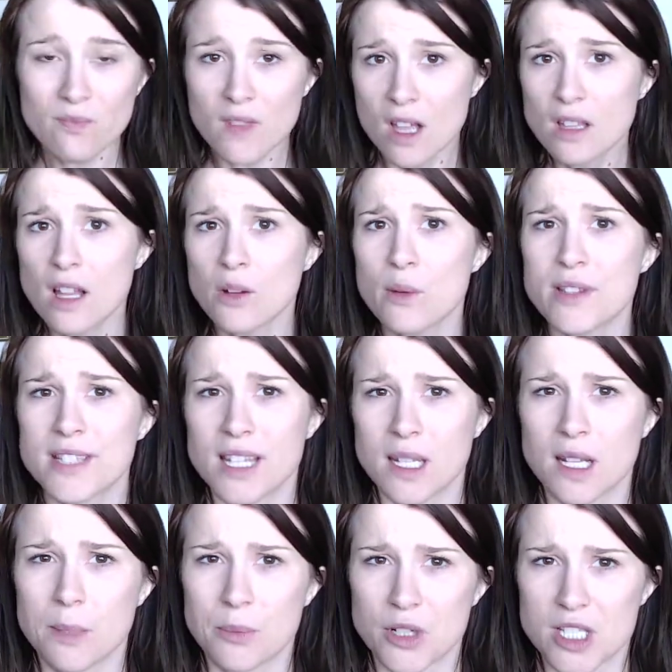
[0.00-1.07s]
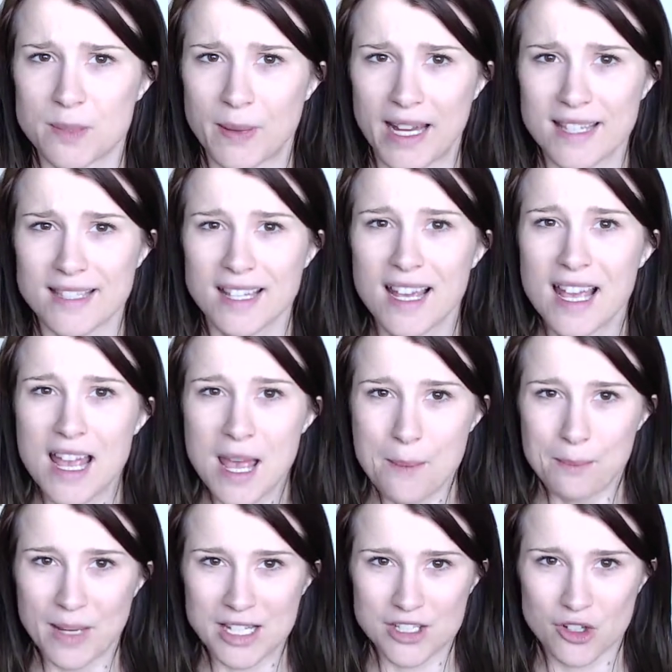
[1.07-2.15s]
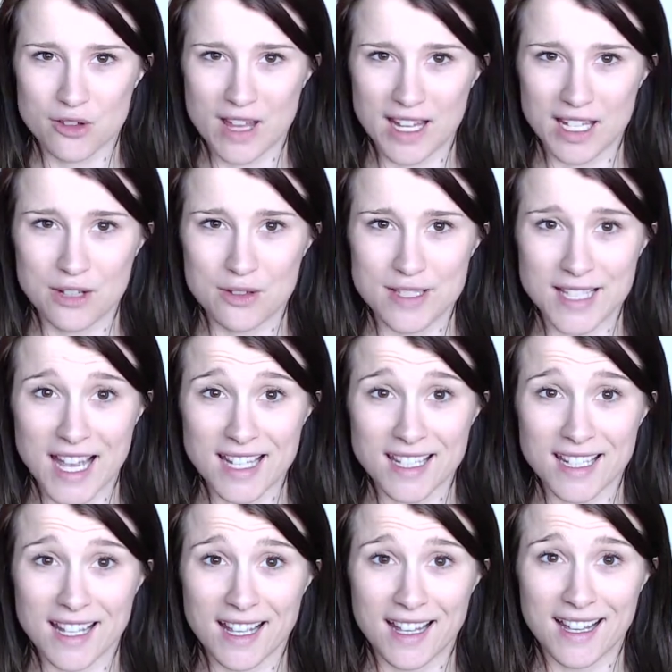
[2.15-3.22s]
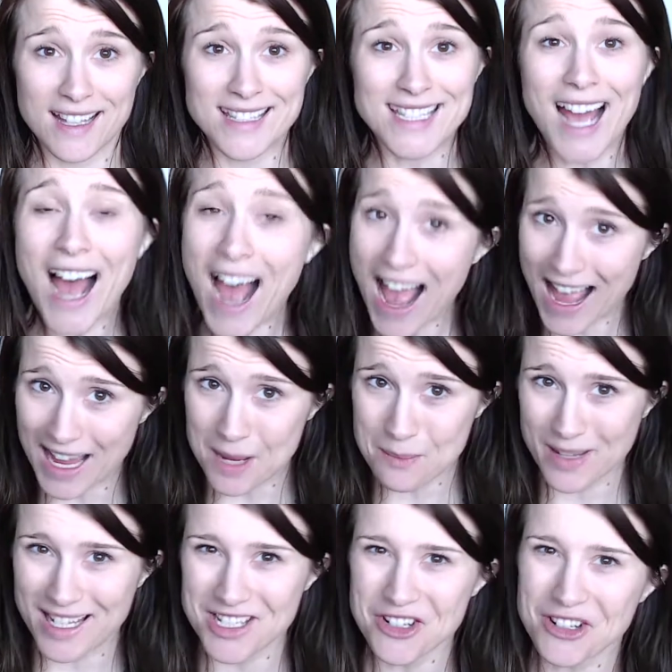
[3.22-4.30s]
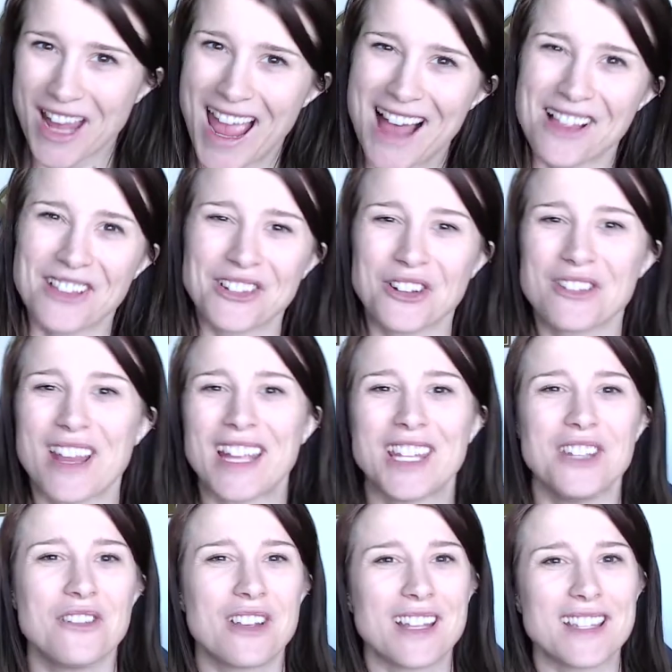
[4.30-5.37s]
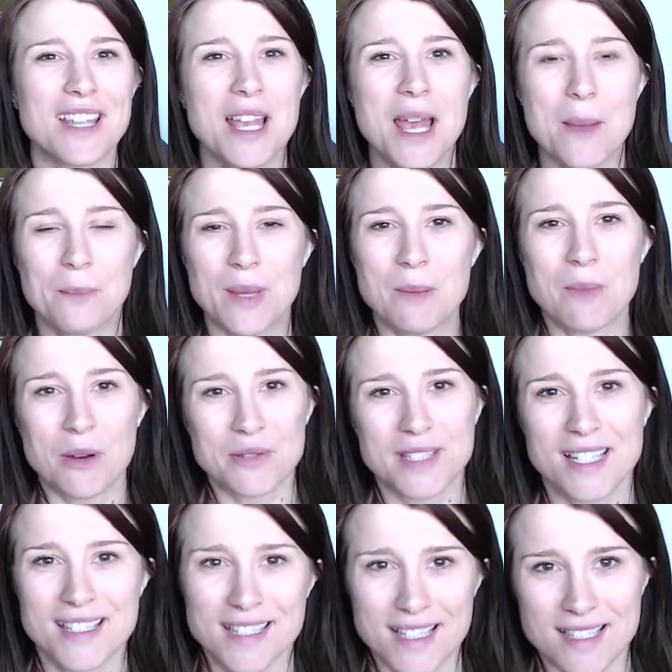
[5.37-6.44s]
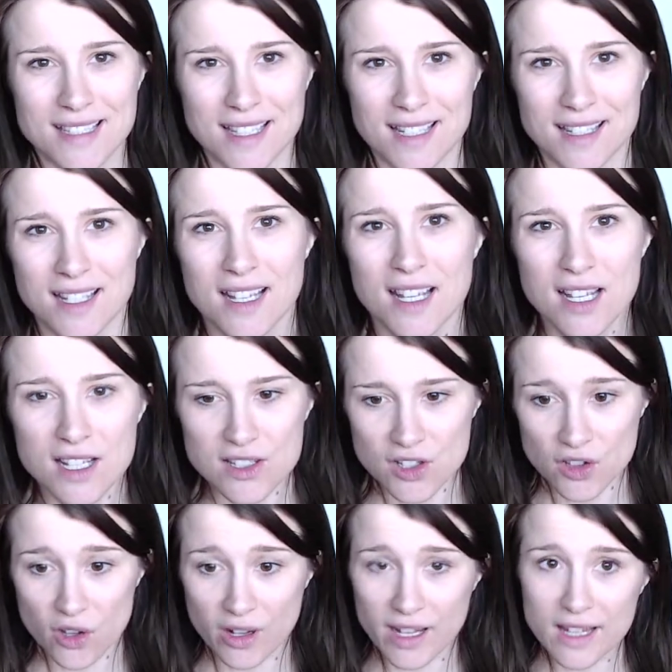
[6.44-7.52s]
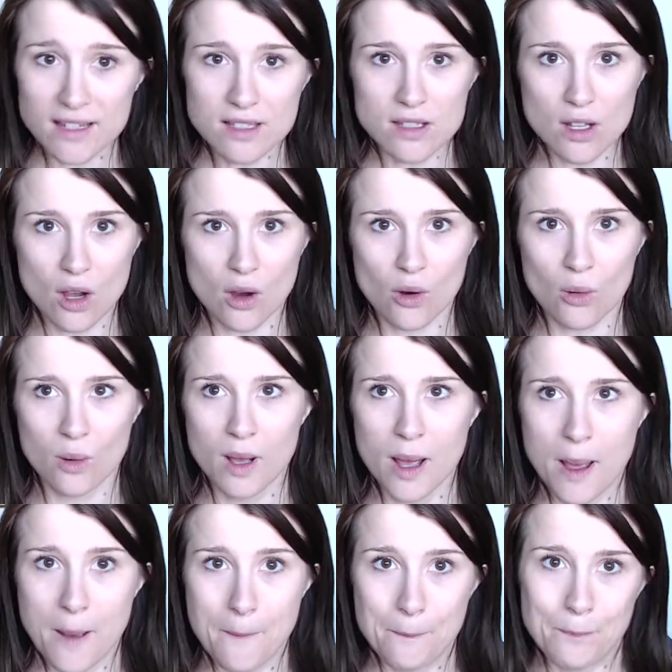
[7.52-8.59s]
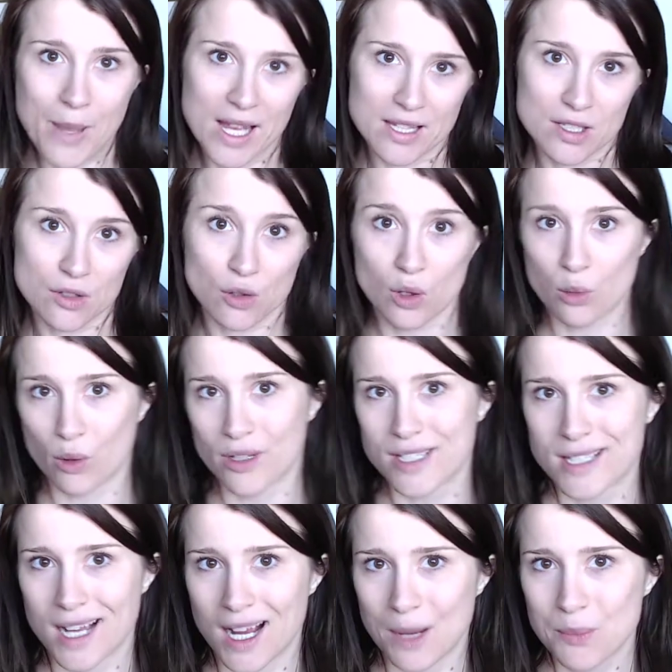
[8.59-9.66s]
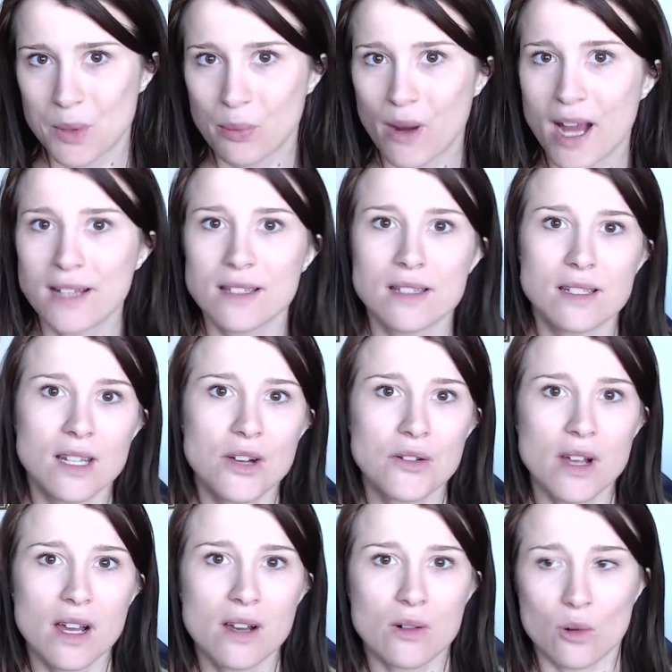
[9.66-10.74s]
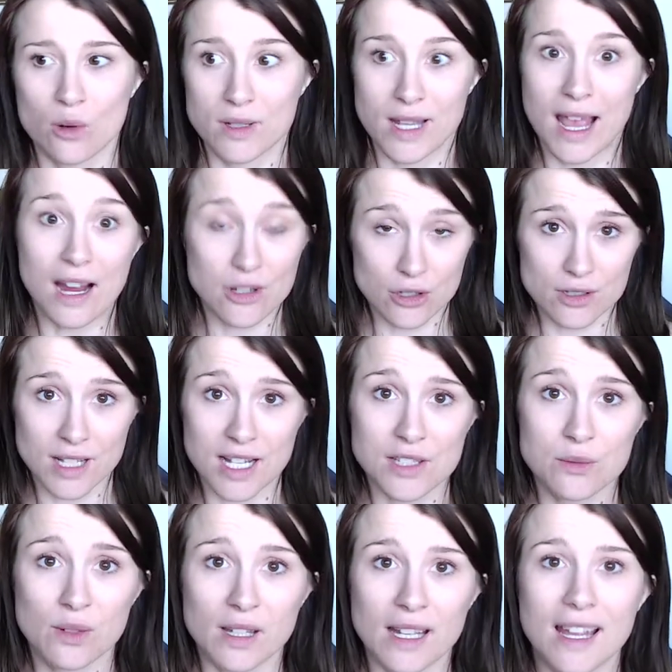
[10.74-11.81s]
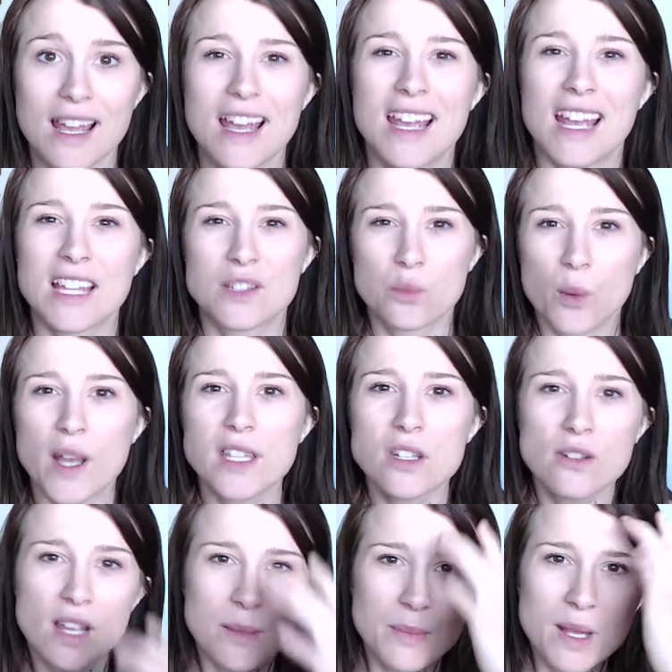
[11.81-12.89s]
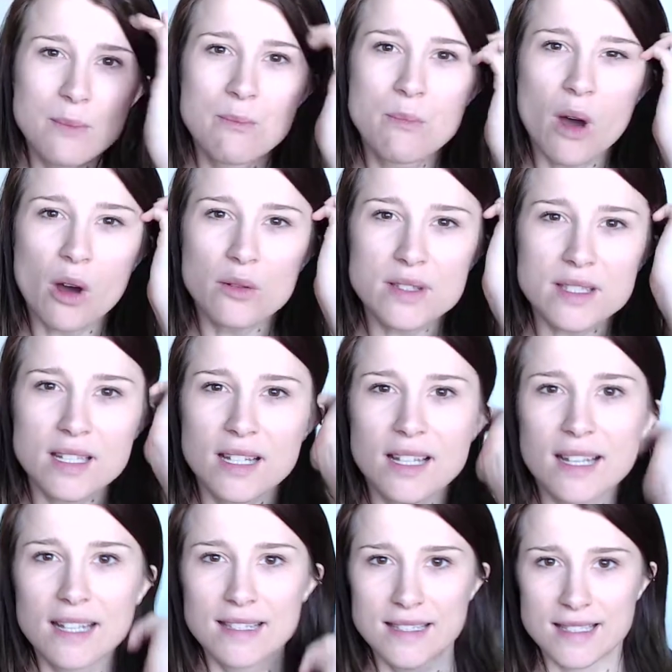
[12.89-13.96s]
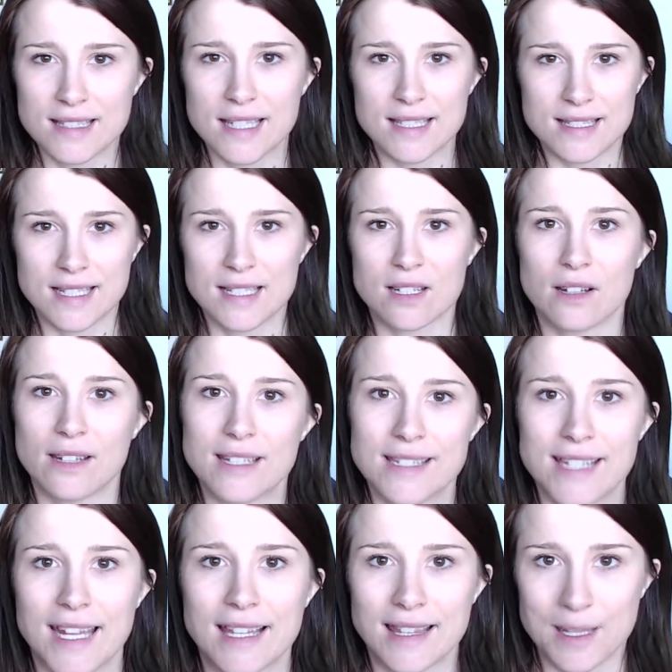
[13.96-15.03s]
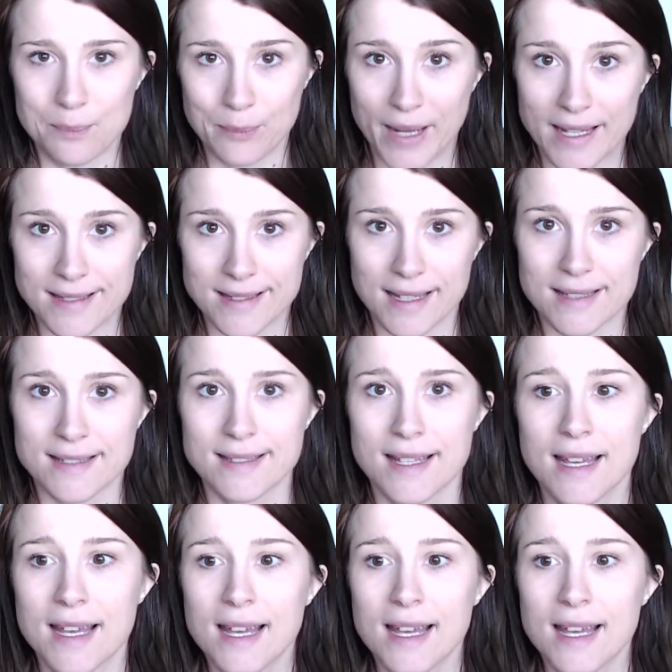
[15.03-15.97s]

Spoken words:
Along with setting up your space, make sure that you set a time in your calendar that you can be most consistent. So there is no best or worst time to practice yoga or to exercise, really. It's when you can be most consistent on a daily basis.